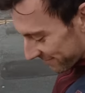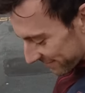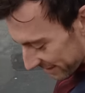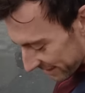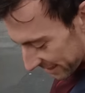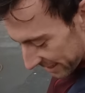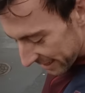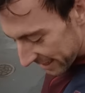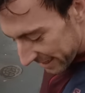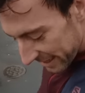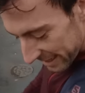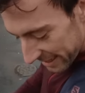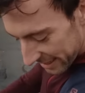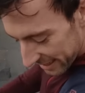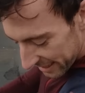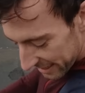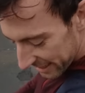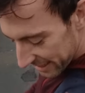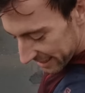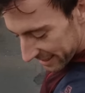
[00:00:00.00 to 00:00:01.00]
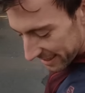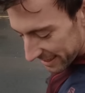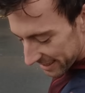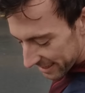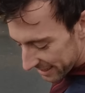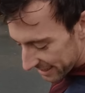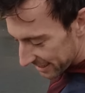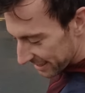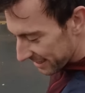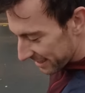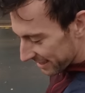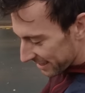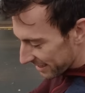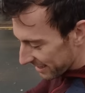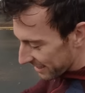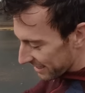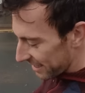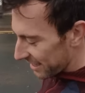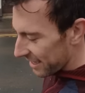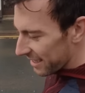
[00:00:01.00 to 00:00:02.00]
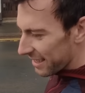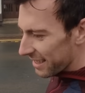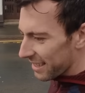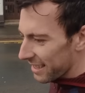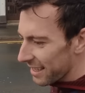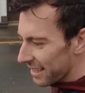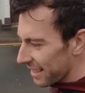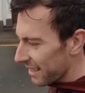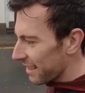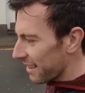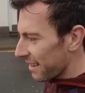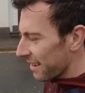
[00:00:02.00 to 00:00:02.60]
shoes. You've got the energy-saving shoes.